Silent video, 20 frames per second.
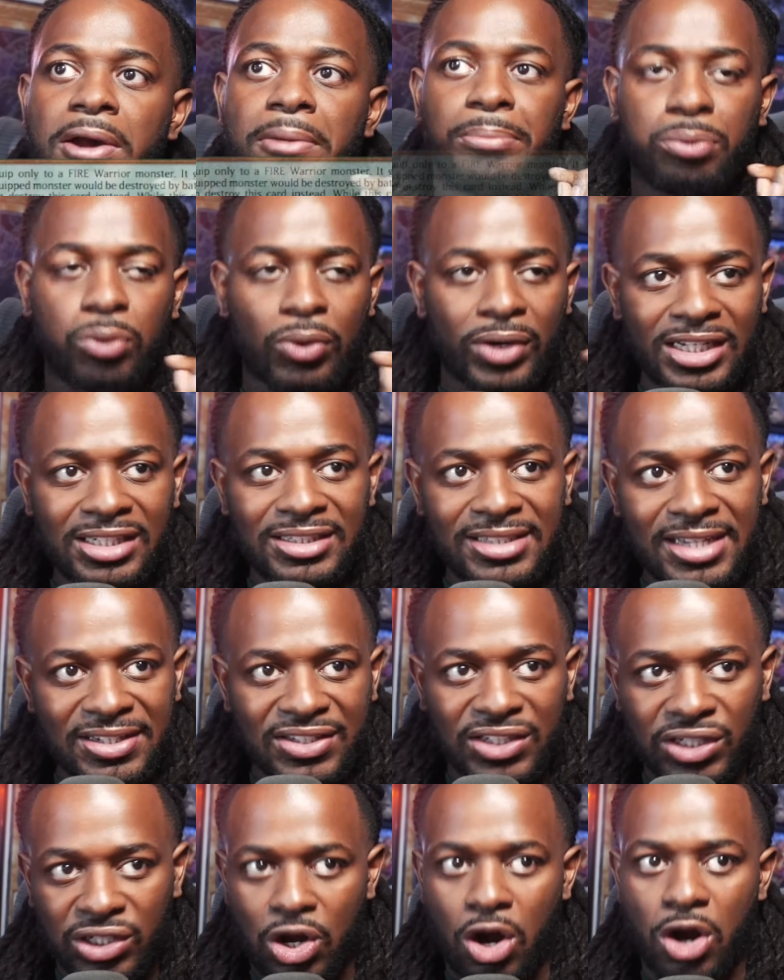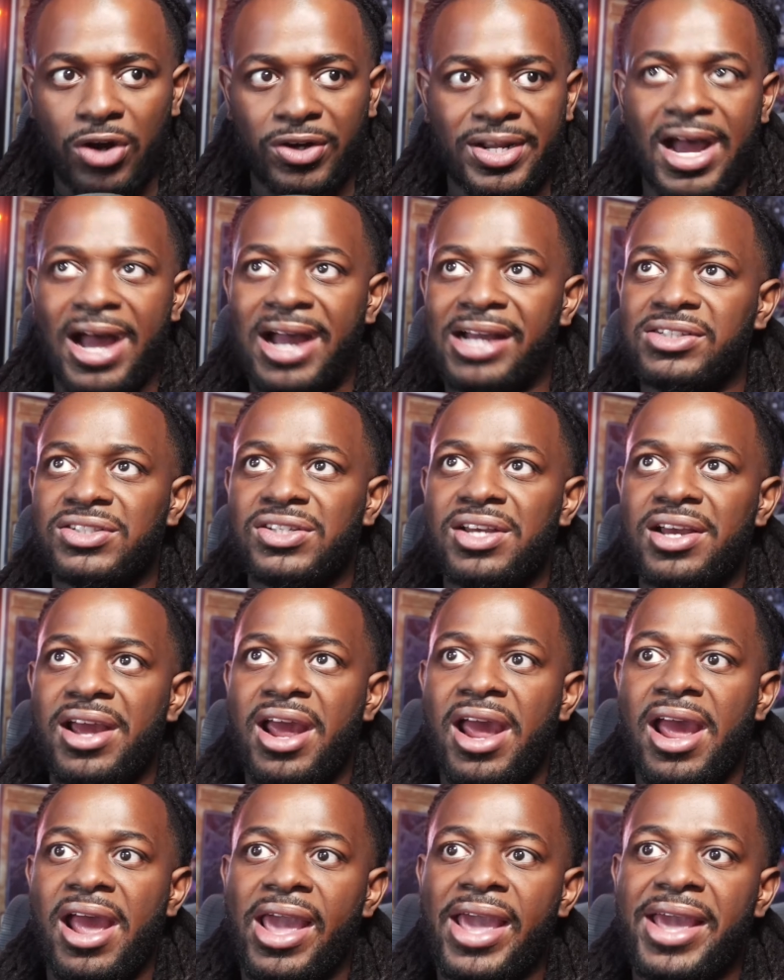Pretty decent card, guys.
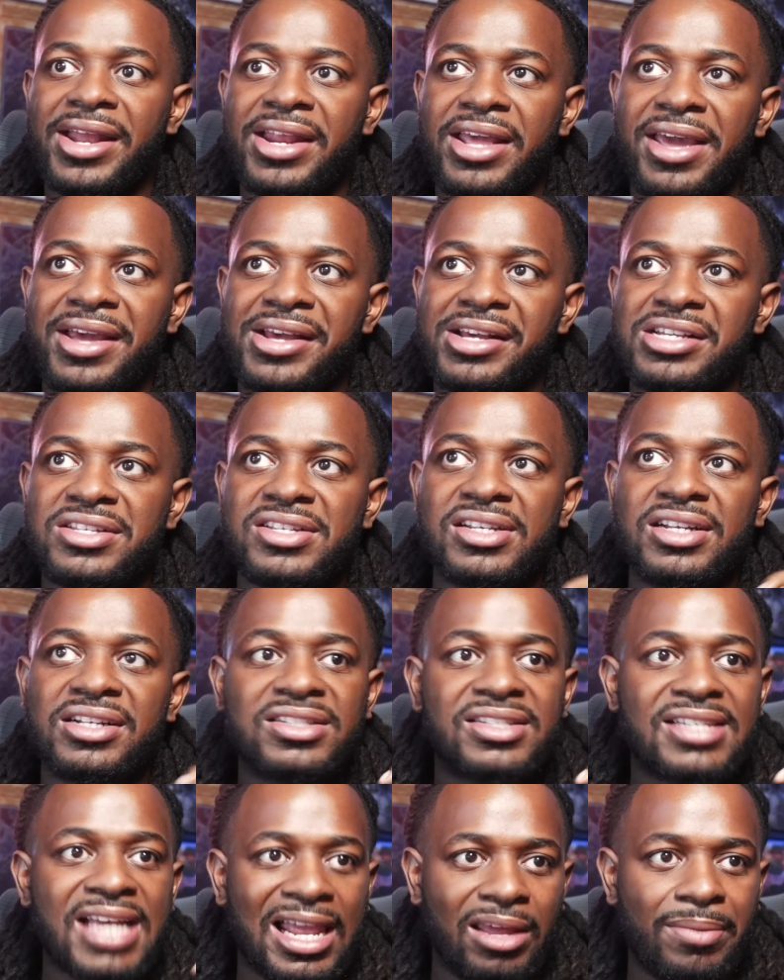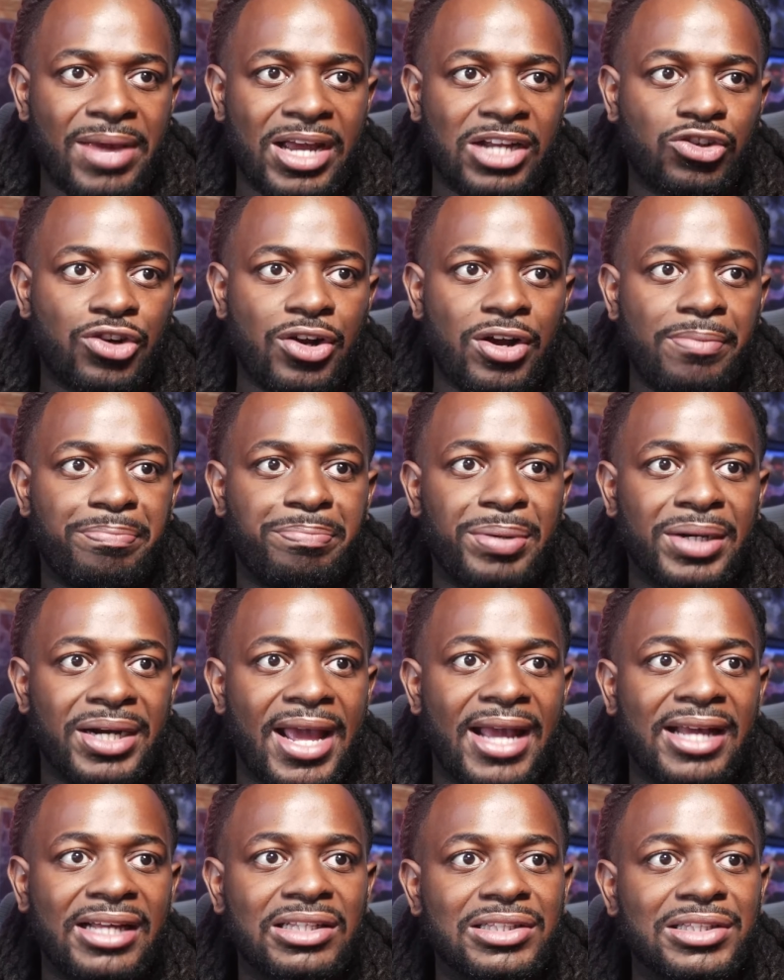It is Salamandra, but
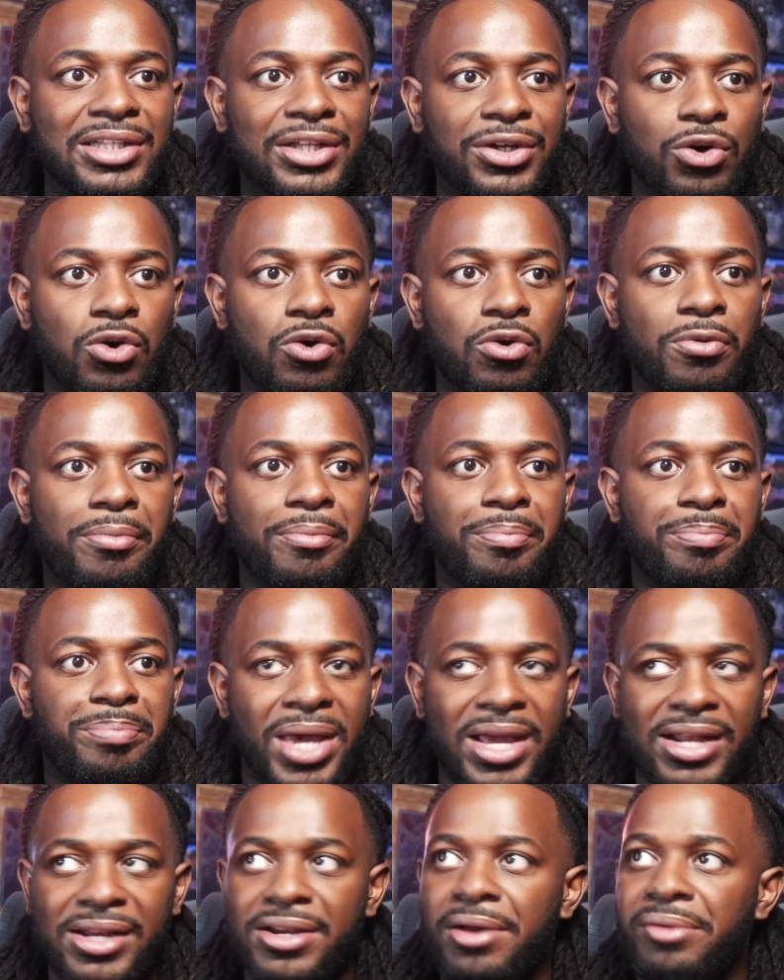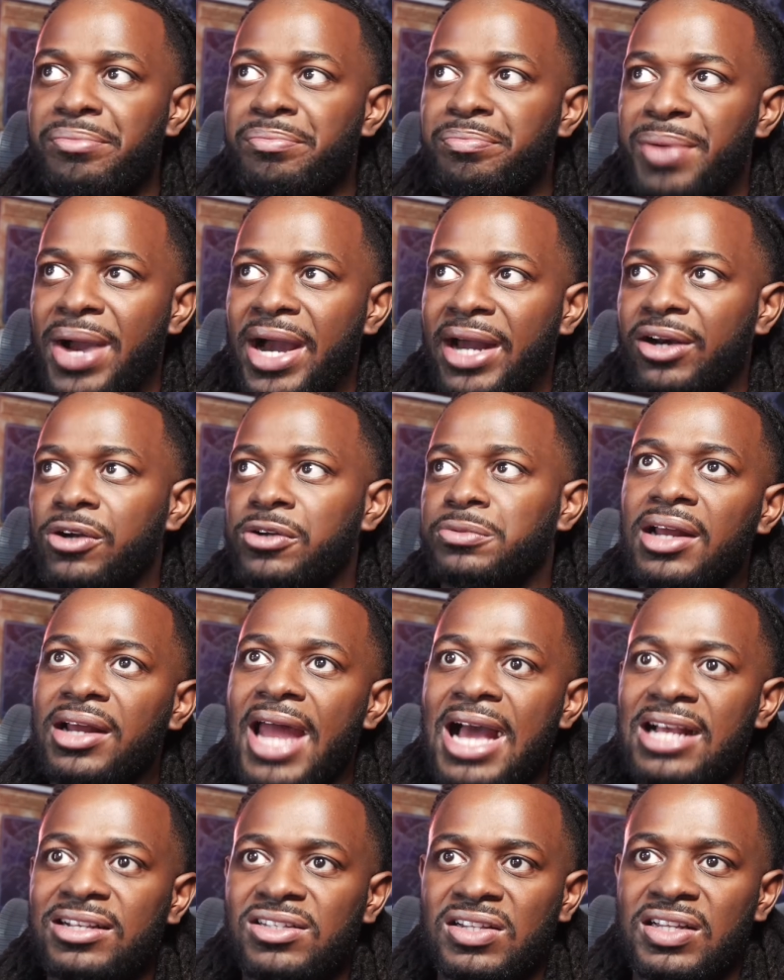a little bit better.
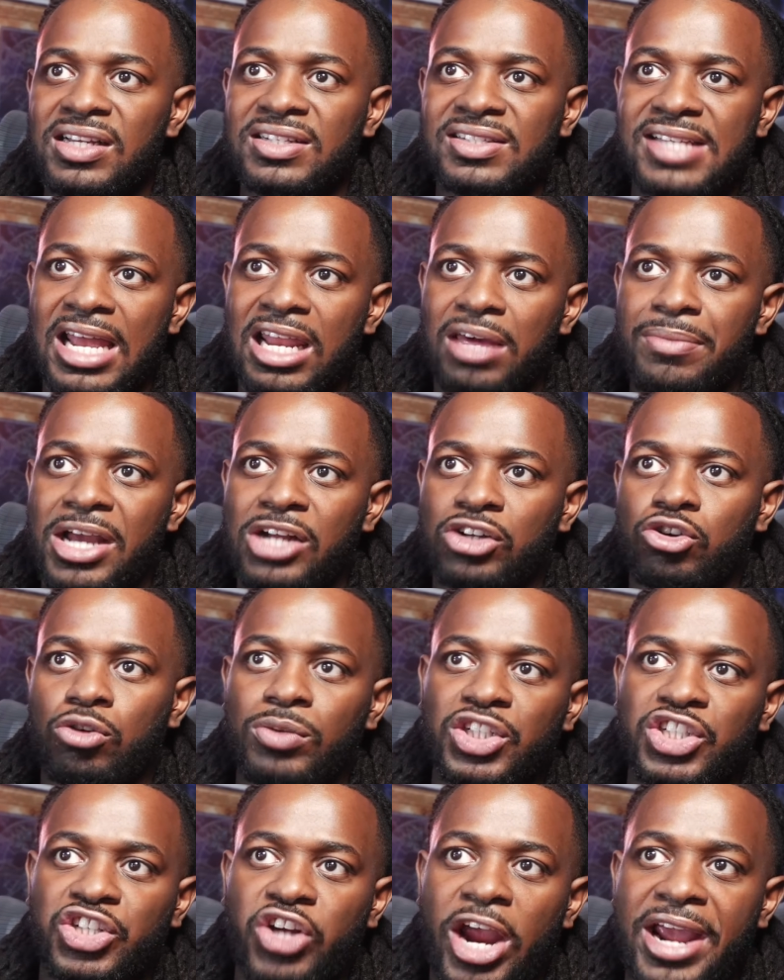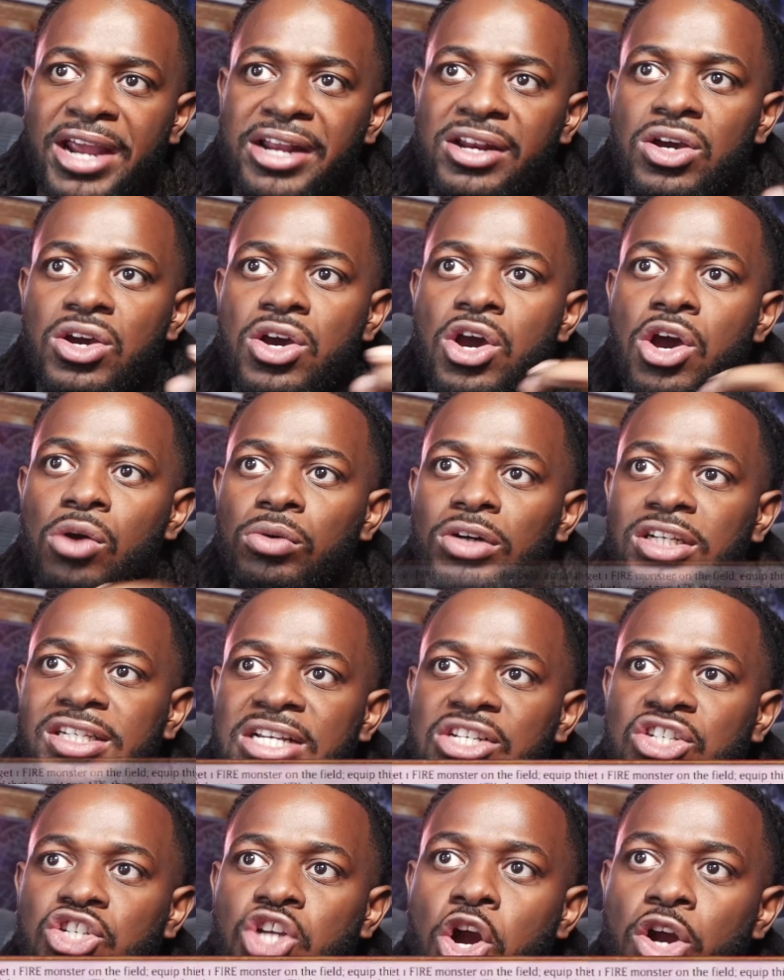Lastly, is Salamandra with Chain, which
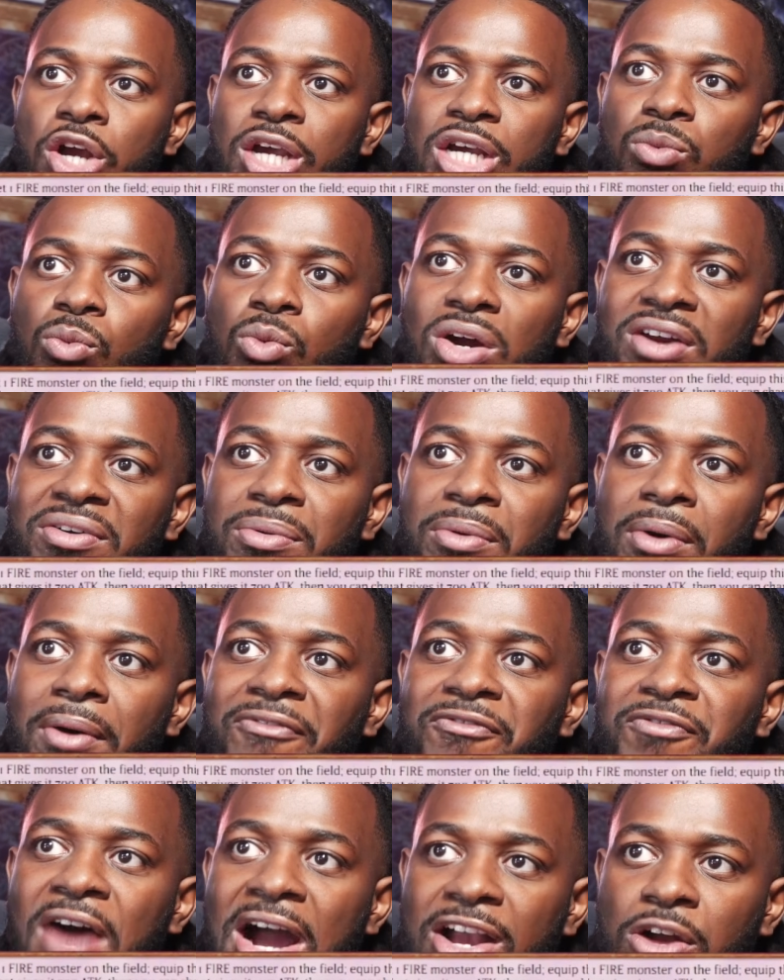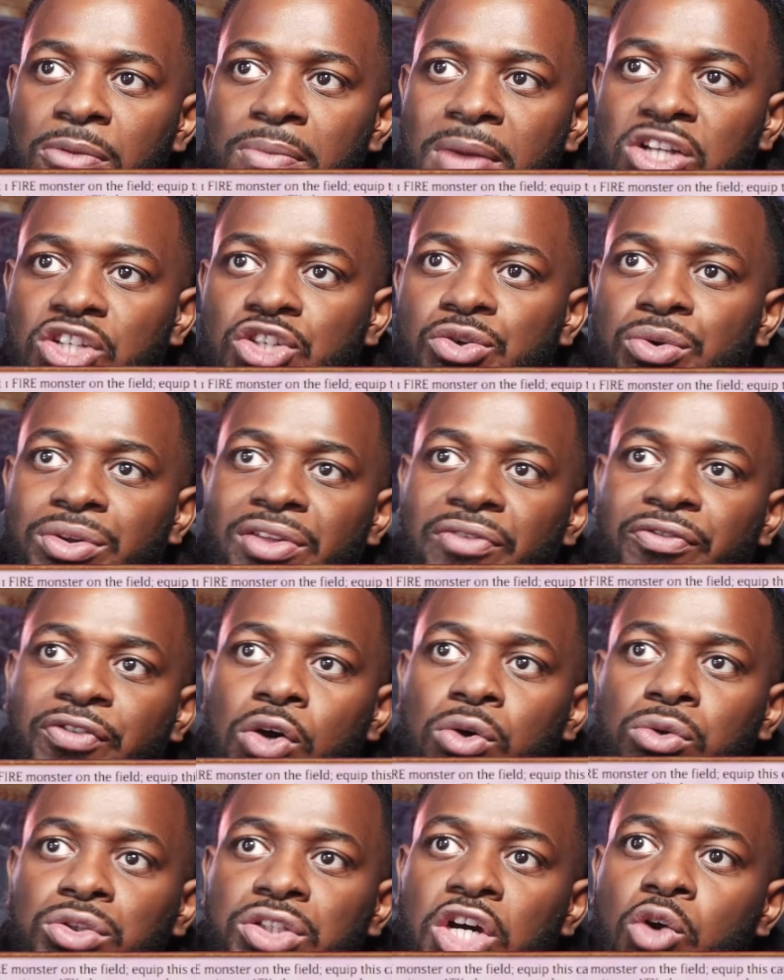says target 1 fire monster on the
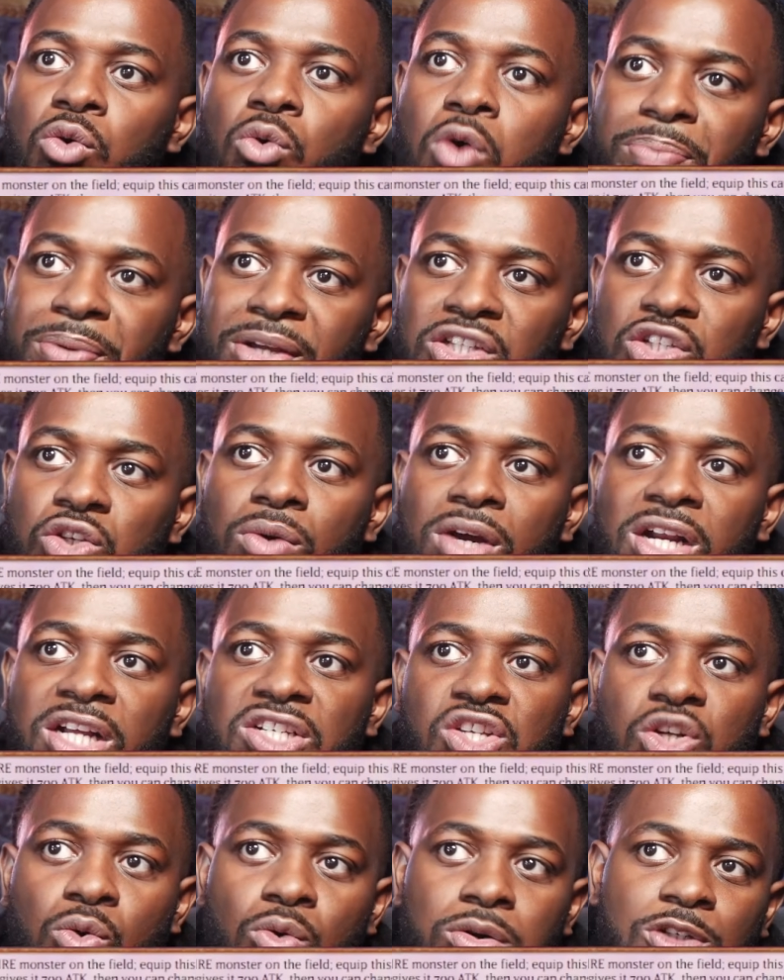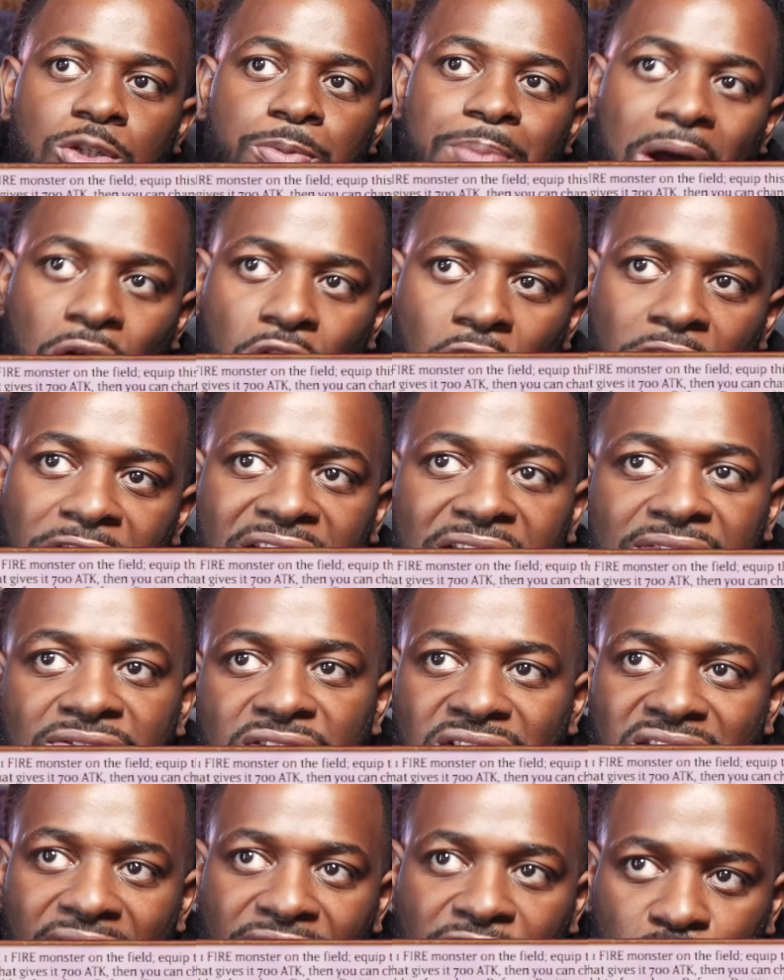field, equip it to it as a equipped spell card, it gives it
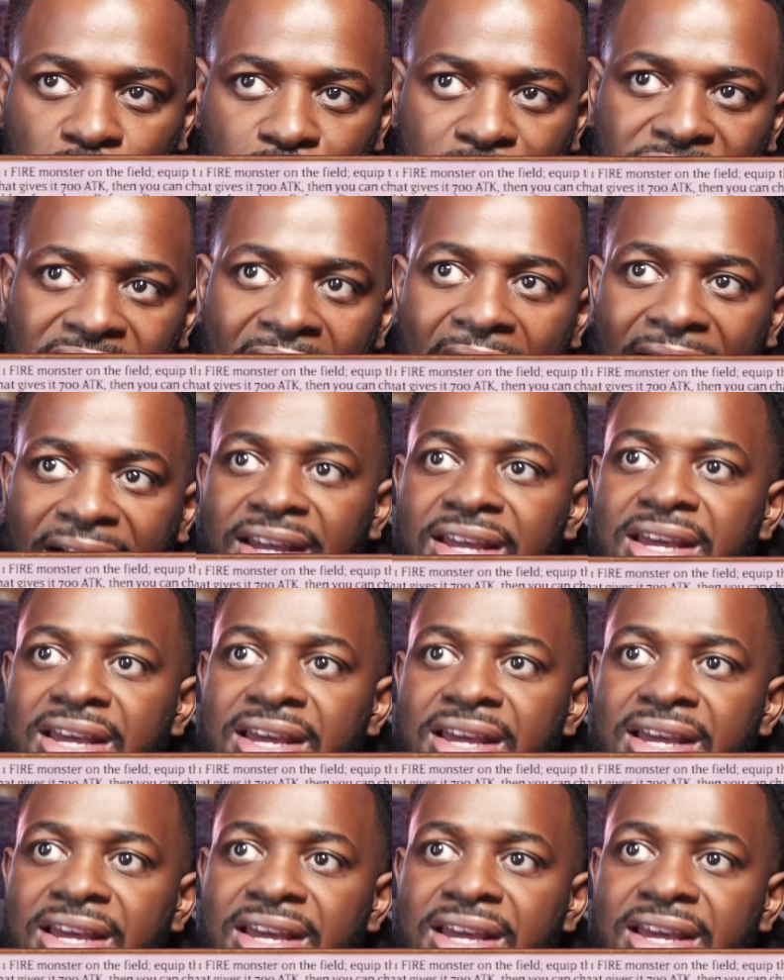700 attack.